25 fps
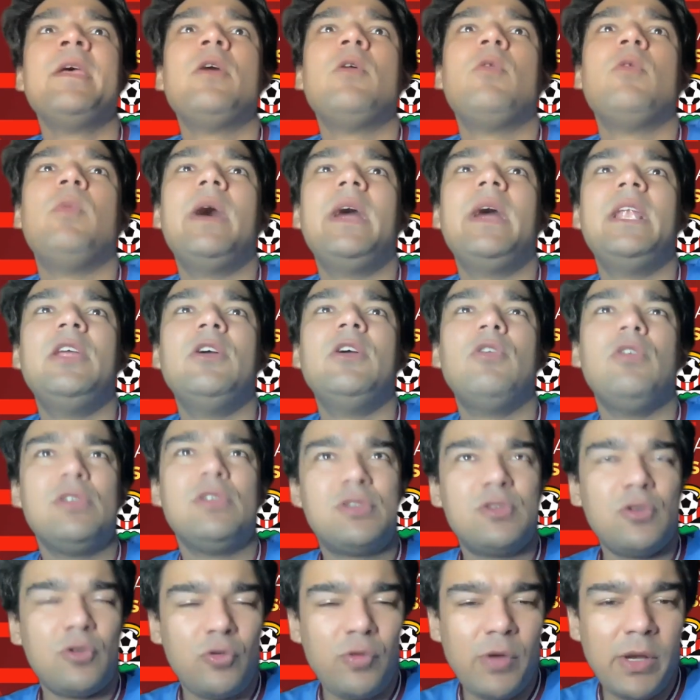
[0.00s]
while he
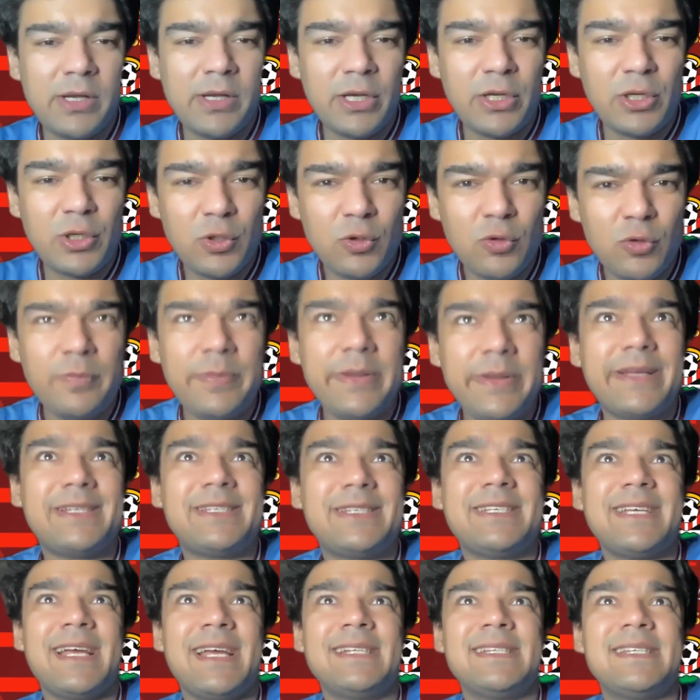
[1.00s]
also created 2 big
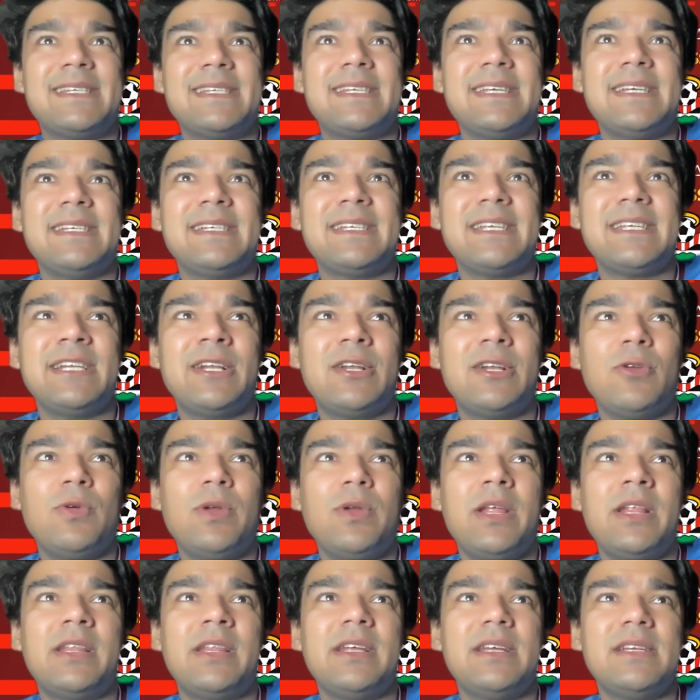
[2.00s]
chances,
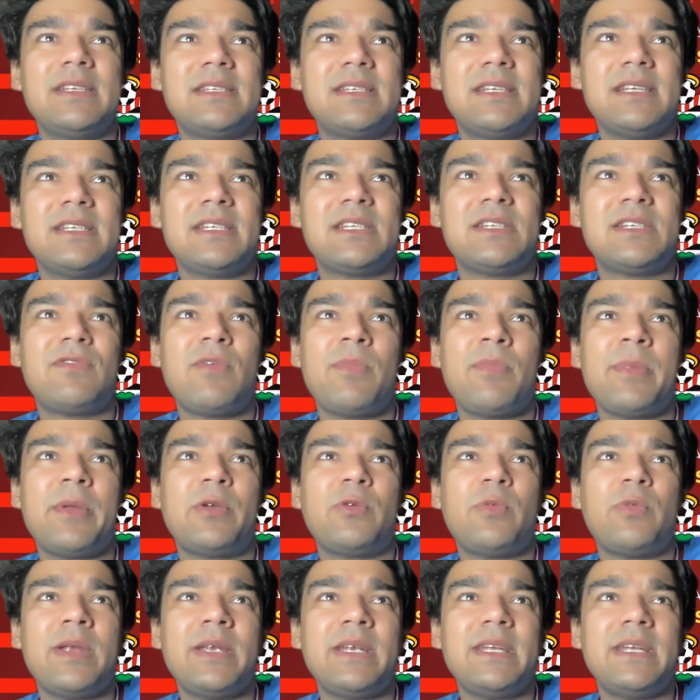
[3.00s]
including the assist from the
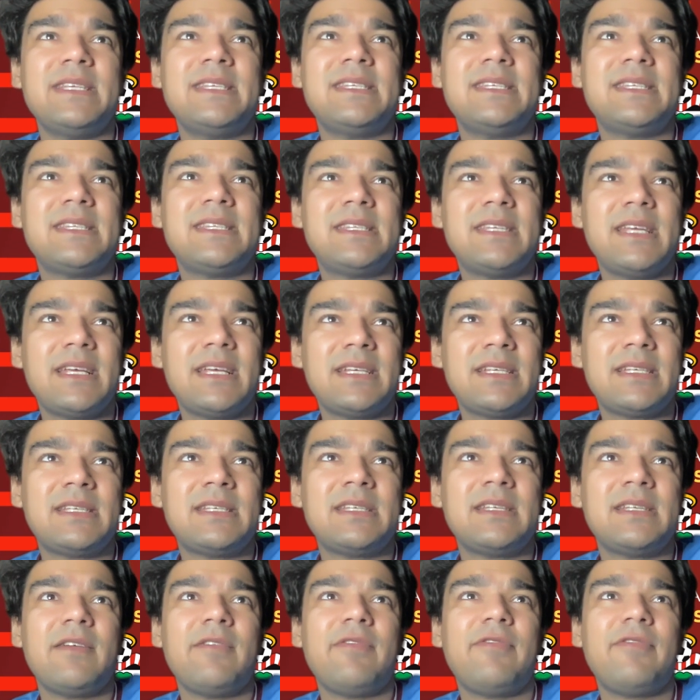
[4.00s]

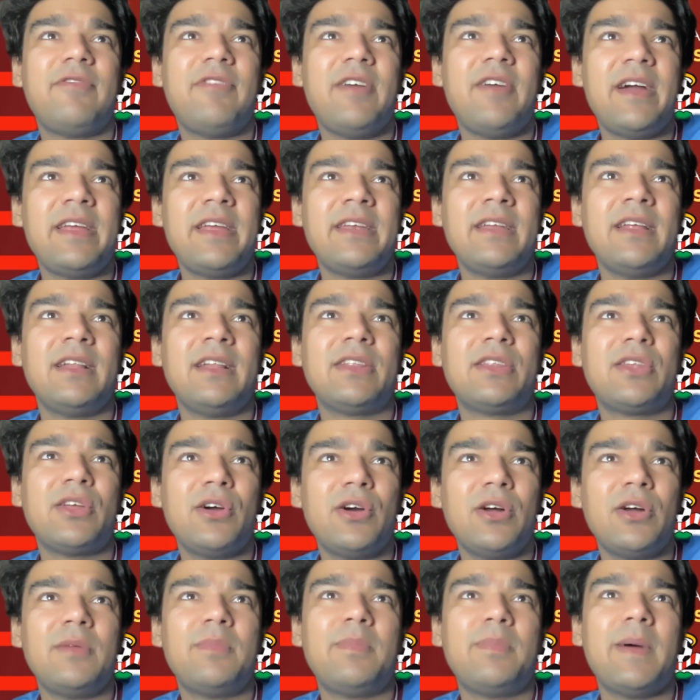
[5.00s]
26 final
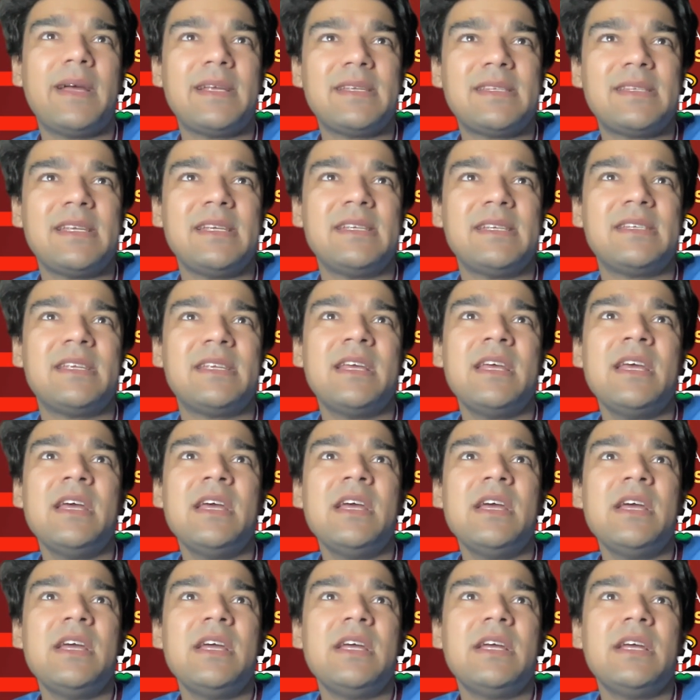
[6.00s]
third passes.
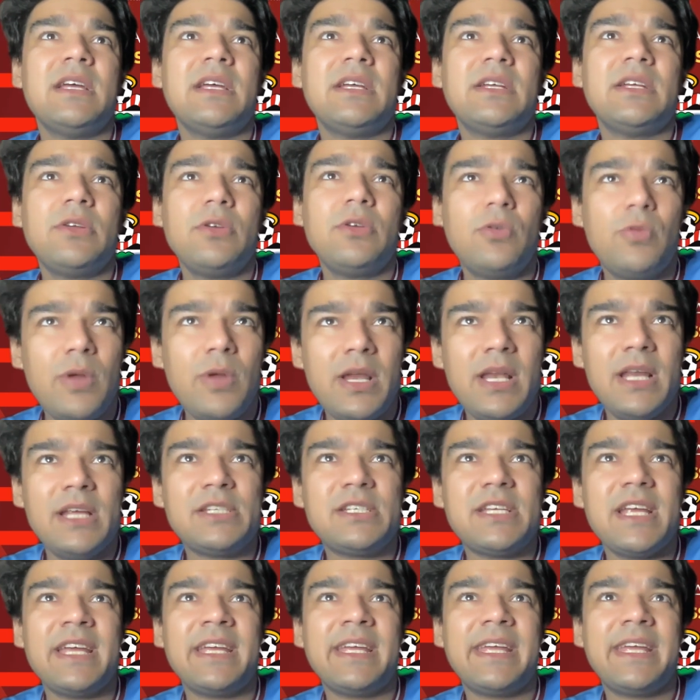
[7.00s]

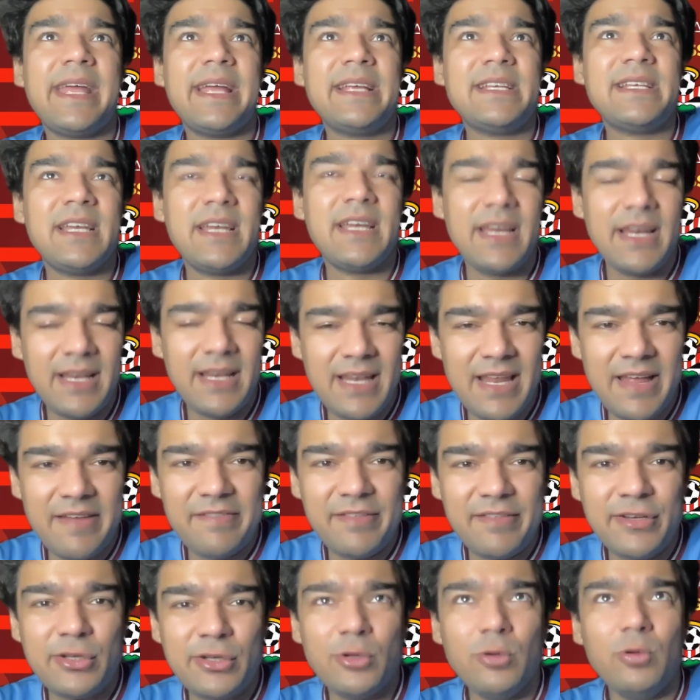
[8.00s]
Grealish engaged in
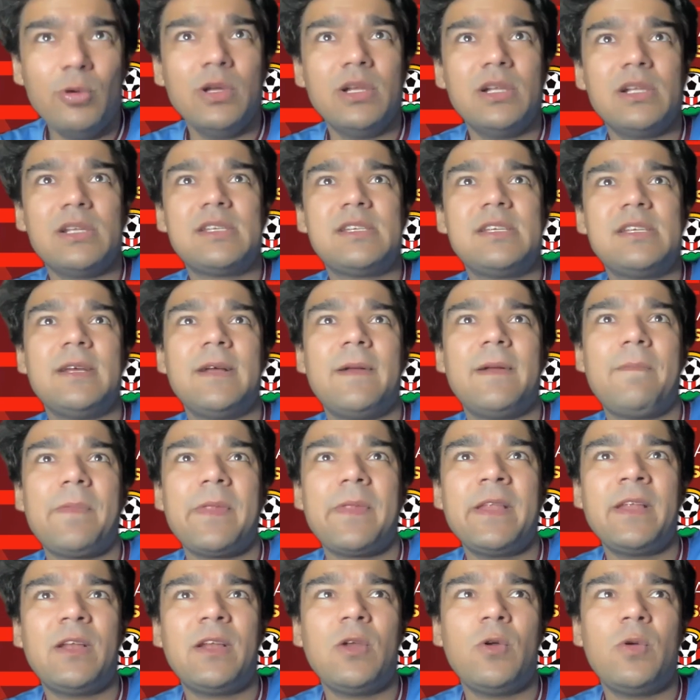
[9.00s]
11 duels,
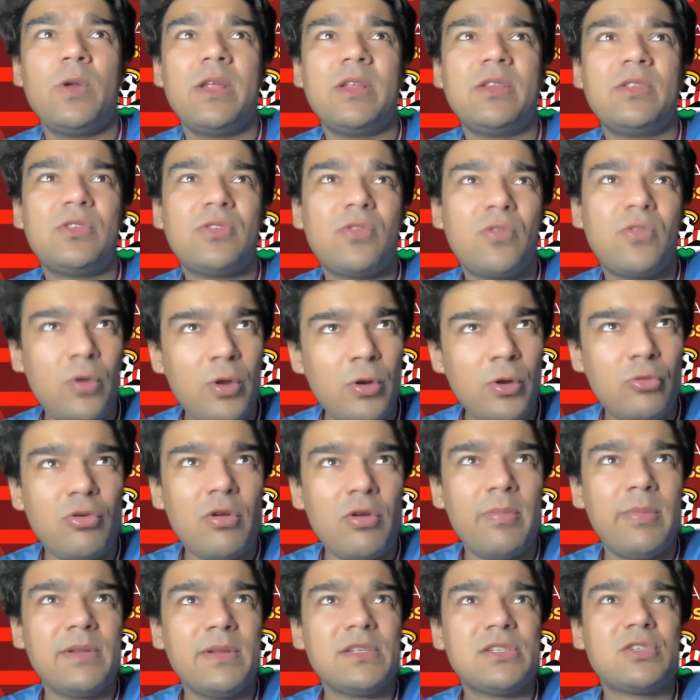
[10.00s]
including 3
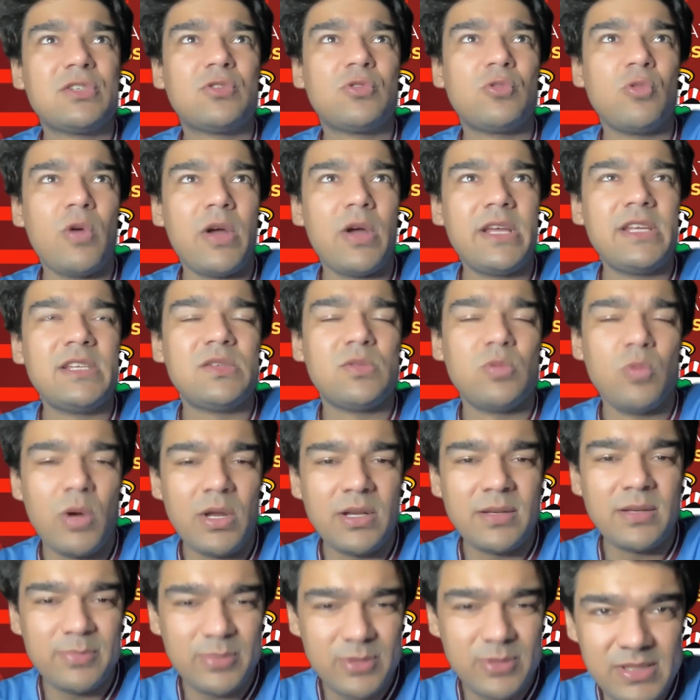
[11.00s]
dribbles, twice
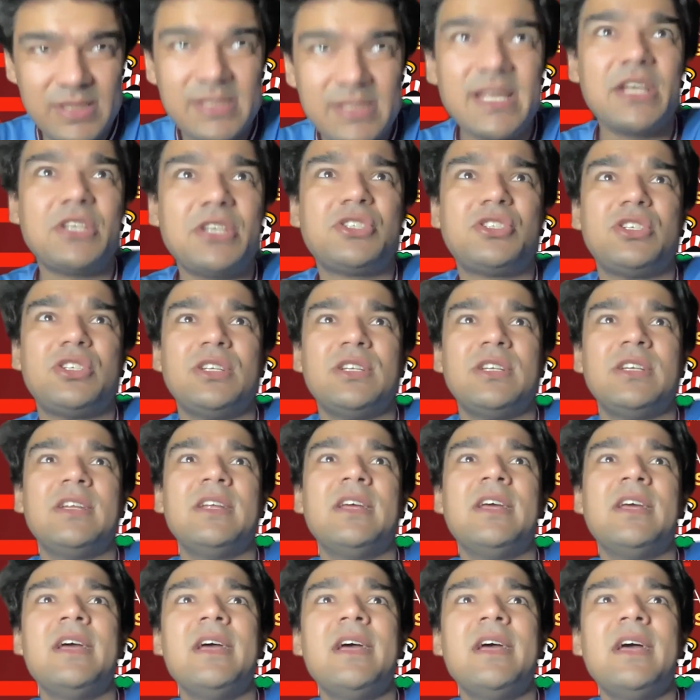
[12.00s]
won possession,
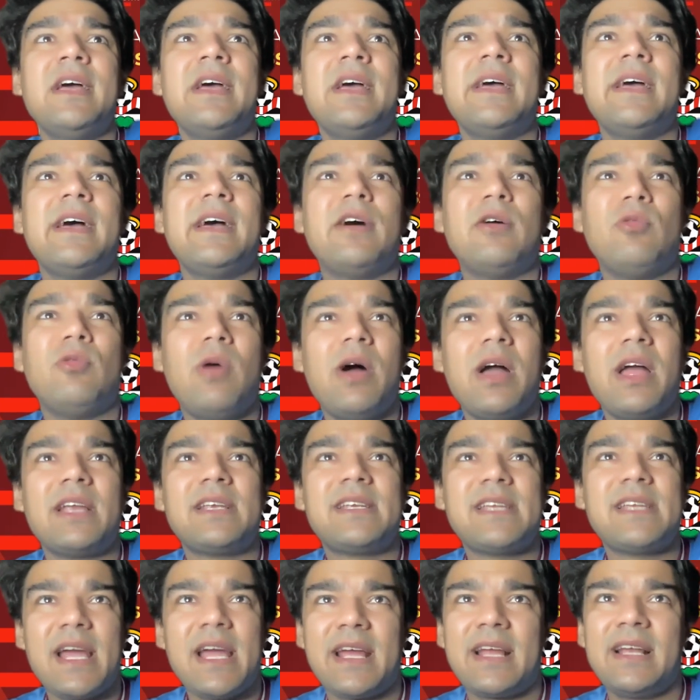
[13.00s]
via
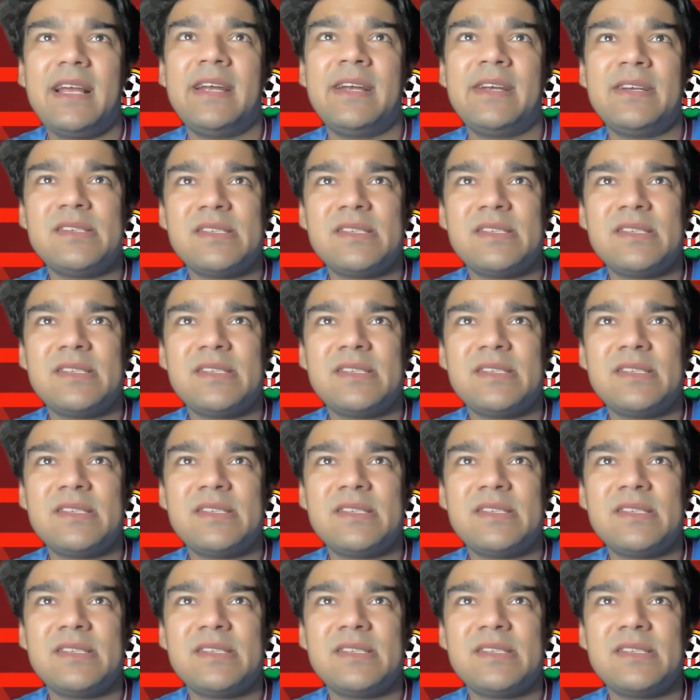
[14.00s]
tackle and